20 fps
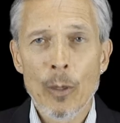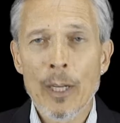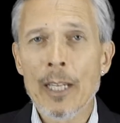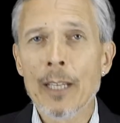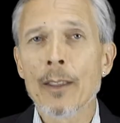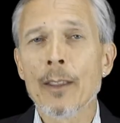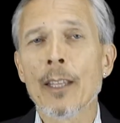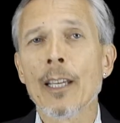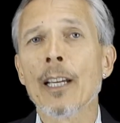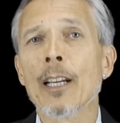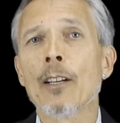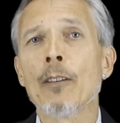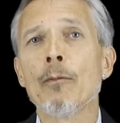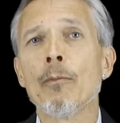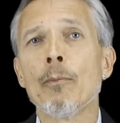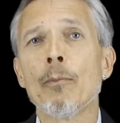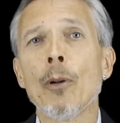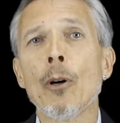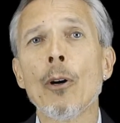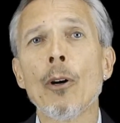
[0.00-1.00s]
We can think
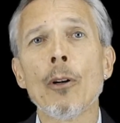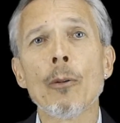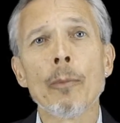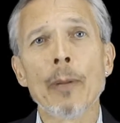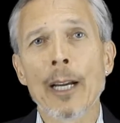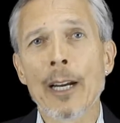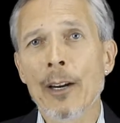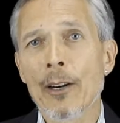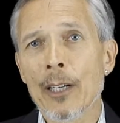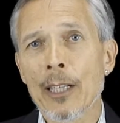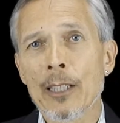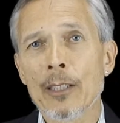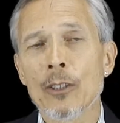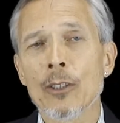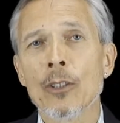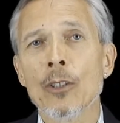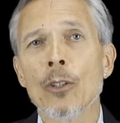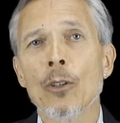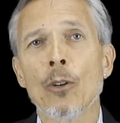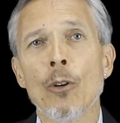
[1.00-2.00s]
of ball
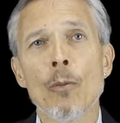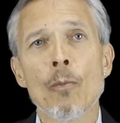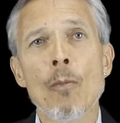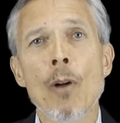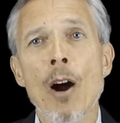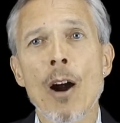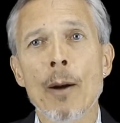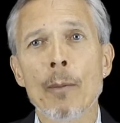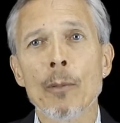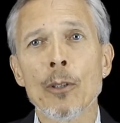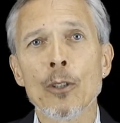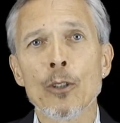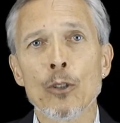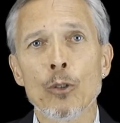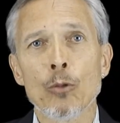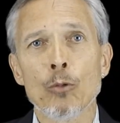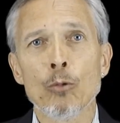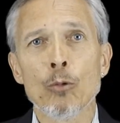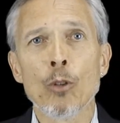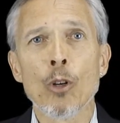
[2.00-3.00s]
bearings or marbles
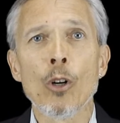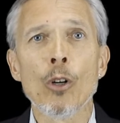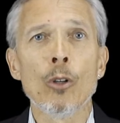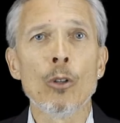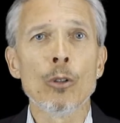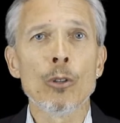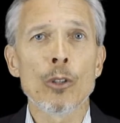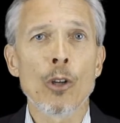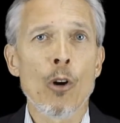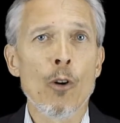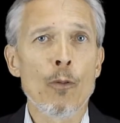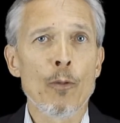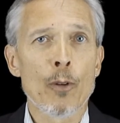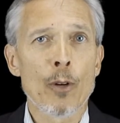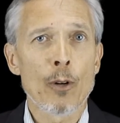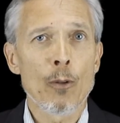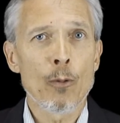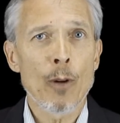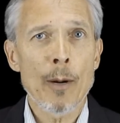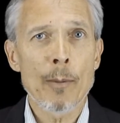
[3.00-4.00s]
rolled
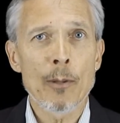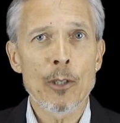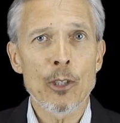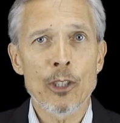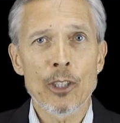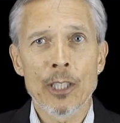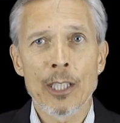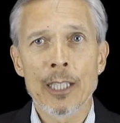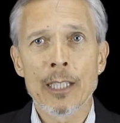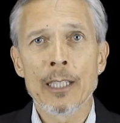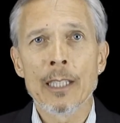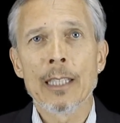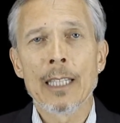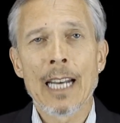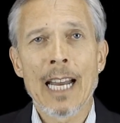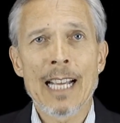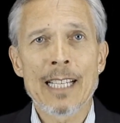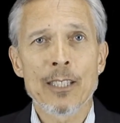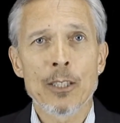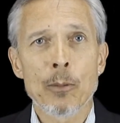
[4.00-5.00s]
over a rubber sheet that
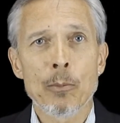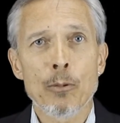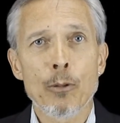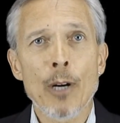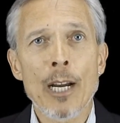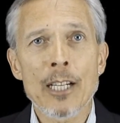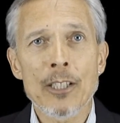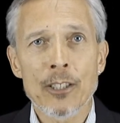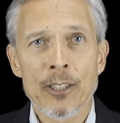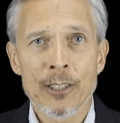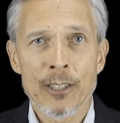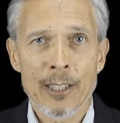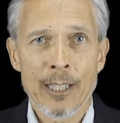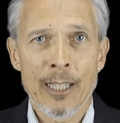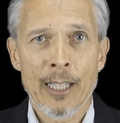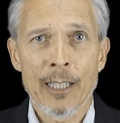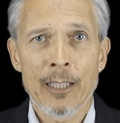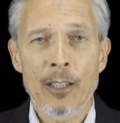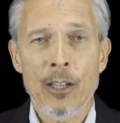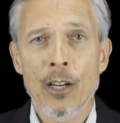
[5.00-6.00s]
has depressions in
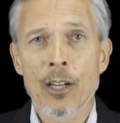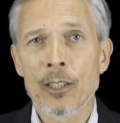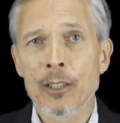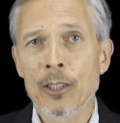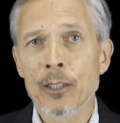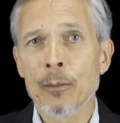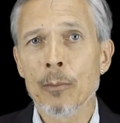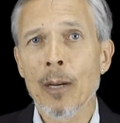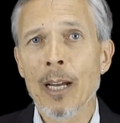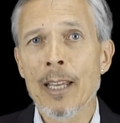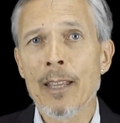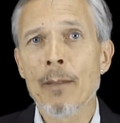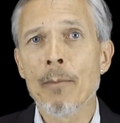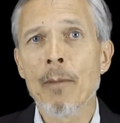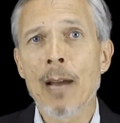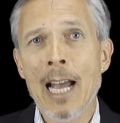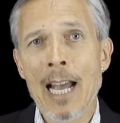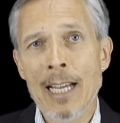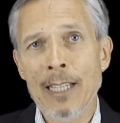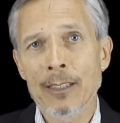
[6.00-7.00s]
it caused by the
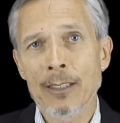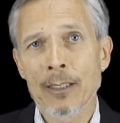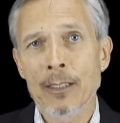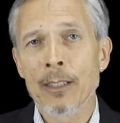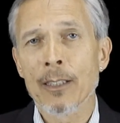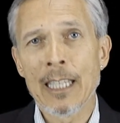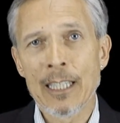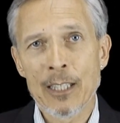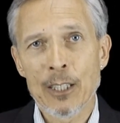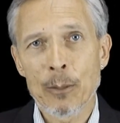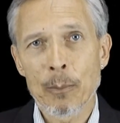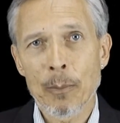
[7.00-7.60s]
mass in